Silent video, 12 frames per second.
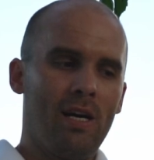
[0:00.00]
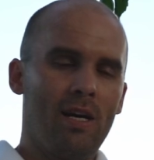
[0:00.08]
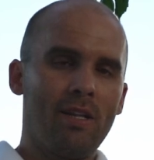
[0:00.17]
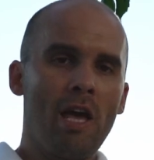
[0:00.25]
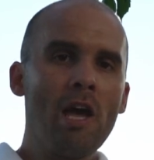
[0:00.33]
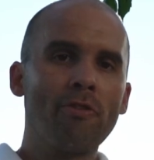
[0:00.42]

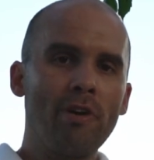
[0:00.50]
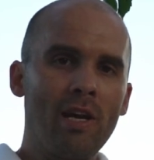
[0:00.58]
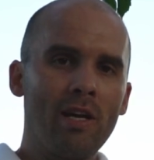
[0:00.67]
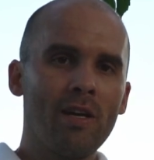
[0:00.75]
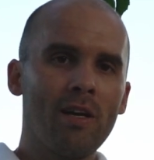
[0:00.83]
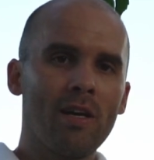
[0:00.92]

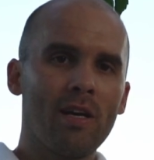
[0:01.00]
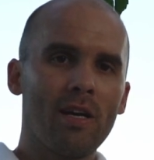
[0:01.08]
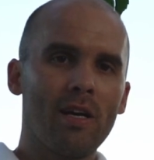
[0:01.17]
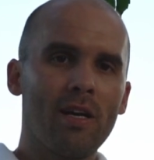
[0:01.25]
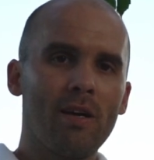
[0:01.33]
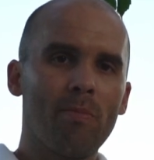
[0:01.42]
layering
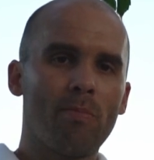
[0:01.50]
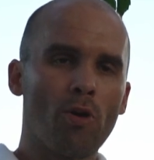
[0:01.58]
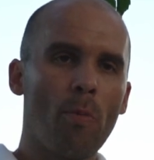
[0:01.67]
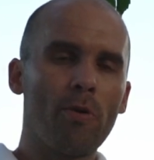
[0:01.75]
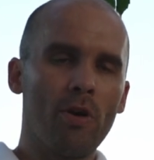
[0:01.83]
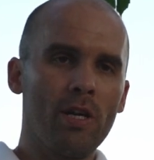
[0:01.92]

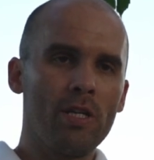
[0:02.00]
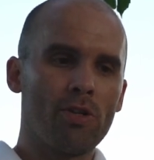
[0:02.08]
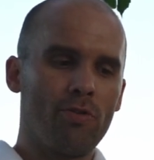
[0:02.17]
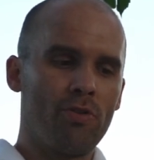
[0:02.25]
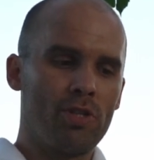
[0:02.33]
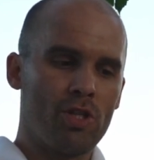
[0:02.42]
properly,
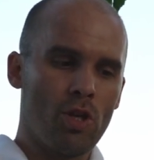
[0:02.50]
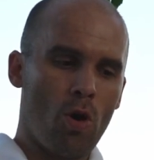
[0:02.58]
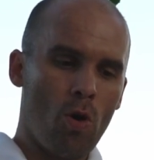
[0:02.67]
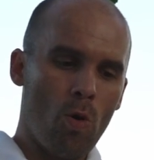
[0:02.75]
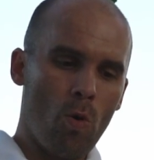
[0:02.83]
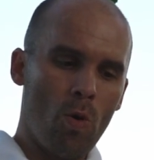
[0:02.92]
so there is
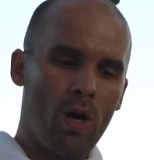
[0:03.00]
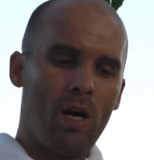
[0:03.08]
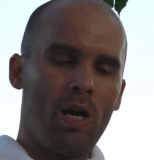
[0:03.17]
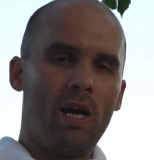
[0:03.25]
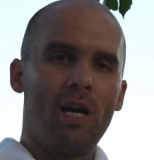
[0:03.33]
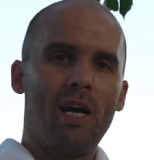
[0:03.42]
no
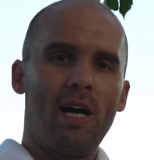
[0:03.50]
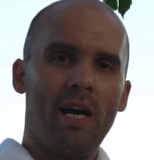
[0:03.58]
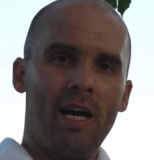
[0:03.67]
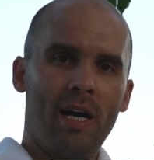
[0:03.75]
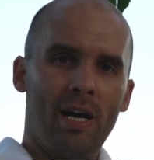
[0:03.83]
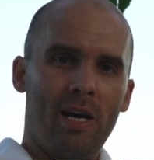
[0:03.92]

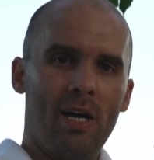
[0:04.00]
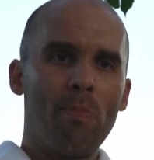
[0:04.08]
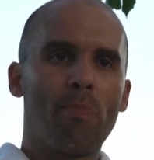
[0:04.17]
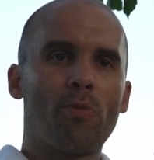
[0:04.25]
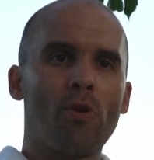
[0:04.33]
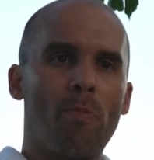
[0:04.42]

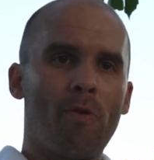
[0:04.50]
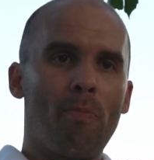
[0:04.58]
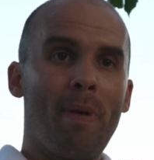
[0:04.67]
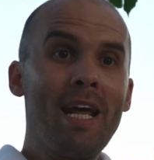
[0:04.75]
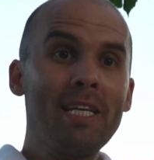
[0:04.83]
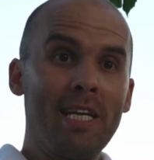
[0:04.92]
improper
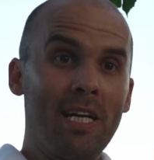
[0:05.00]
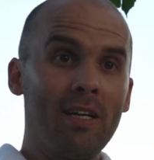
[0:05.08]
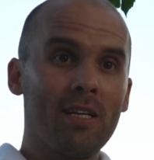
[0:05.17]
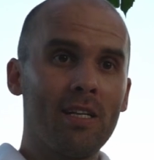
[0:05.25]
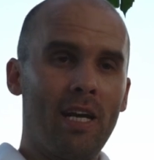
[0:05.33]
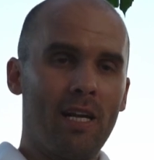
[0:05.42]
bending,
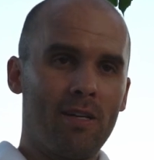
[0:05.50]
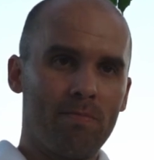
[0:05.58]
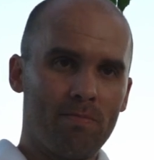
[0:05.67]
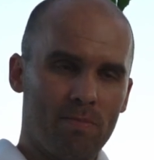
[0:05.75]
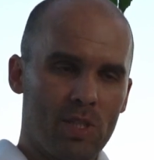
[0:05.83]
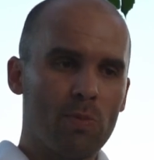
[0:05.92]
like
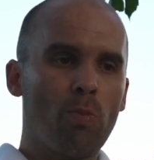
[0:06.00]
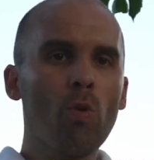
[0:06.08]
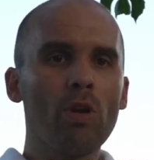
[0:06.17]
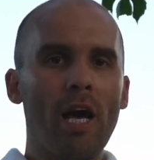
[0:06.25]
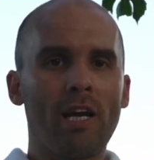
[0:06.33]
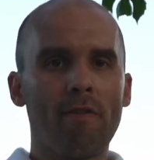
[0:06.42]

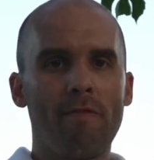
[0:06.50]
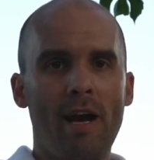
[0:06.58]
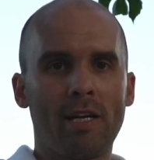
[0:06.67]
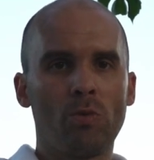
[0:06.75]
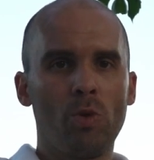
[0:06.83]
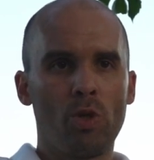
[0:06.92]
spoon-like
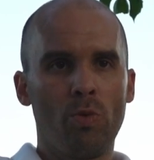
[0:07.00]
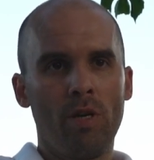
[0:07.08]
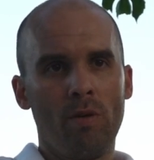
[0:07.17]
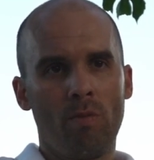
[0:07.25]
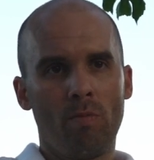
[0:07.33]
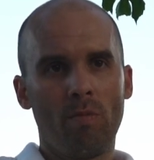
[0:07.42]
effect, which
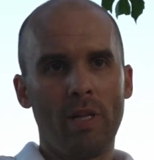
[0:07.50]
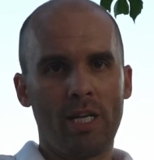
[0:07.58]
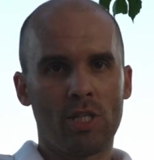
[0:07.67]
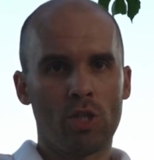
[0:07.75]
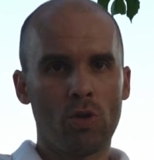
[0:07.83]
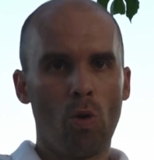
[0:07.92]
we
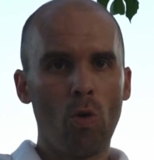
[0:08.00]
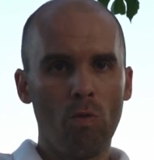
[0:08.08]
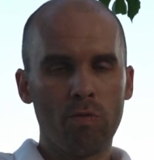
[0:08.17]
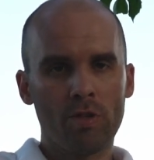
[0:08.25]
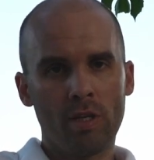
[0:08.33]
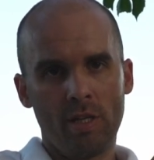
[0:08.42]

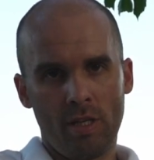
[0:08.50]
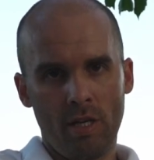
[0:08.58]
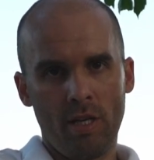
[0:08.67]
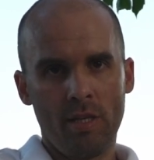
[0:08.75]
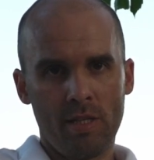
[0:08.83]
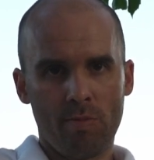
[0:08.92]
solved in
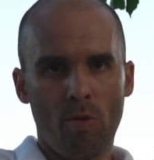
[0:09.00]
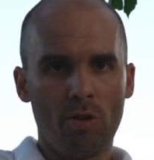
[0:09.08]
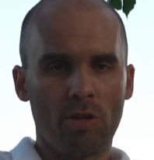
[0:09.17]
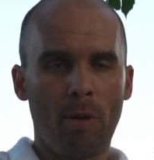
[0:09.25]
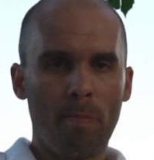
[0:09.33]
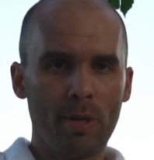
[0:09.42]
this
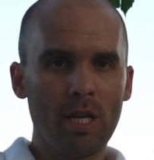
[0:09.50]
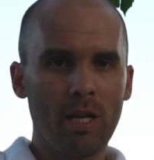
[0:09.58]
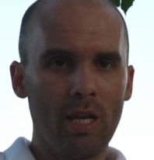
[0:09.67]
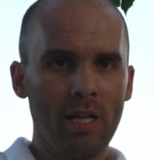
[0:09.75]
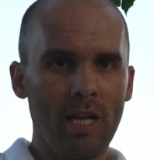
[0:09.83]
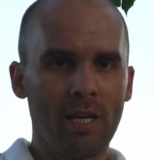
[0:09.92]
model
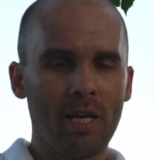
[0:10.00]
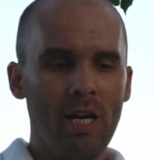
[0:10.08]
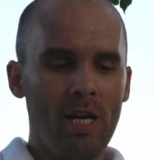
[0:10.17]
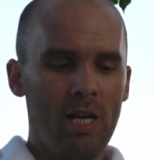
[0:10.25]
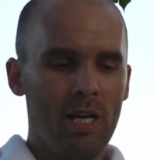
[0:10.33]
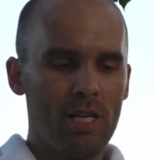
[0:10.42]
completely.
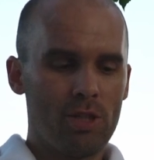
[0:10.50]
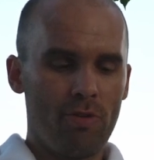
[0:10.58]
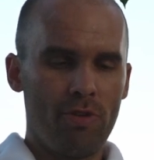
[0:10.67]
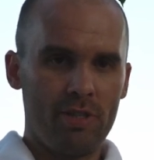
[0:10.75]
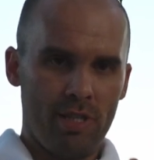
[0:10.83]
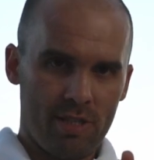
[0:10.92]
So
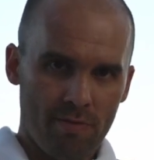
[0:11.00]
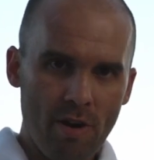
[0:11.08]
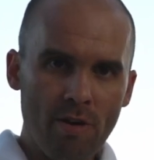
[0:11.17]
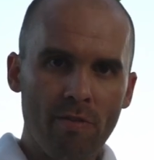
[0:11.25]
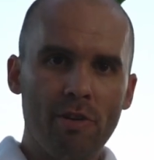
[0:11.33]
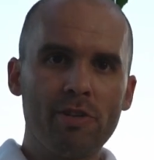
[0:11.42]
it's
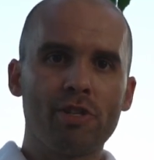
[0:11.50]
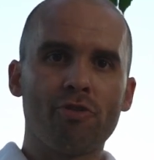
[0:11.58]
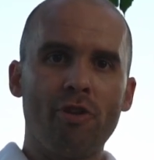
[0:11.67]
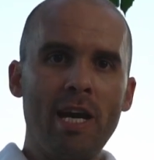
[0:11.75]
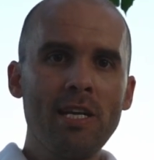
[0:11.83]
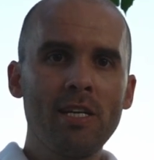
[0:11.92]
very, very
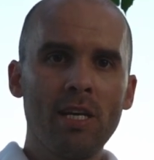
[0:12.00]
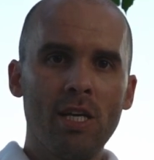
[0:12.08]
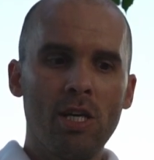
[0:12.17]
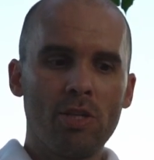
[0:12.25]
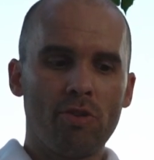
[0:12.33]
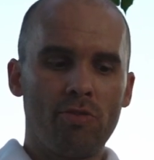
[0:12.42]
straight,
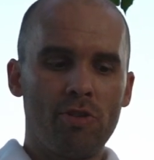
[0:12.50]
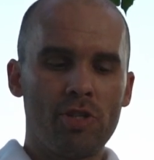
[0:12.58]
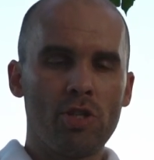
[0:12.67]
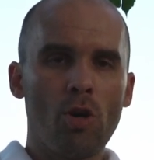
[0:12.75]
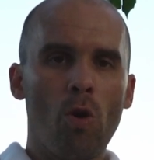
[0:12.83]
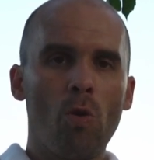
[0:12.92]
so there
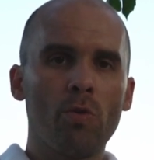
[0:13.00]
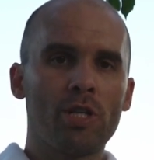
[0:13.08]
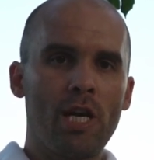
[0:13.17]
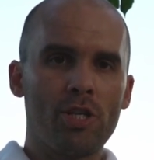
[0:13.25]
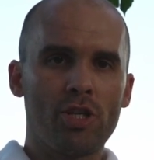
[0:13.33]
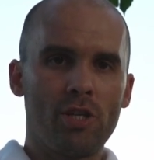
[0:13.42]
is no
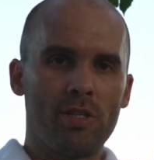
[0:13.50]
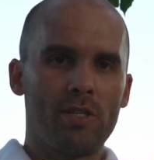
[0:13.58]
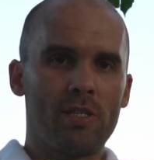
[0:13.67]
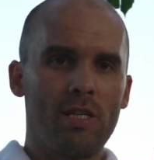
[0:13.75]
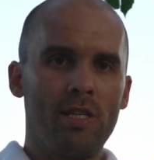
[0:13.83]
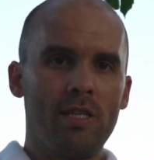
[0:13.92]

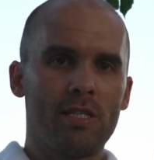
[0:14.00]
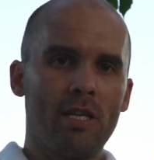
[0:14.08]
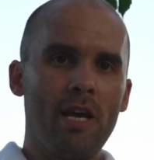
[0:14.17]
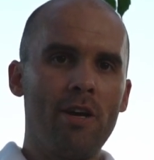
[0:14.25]
tensions in this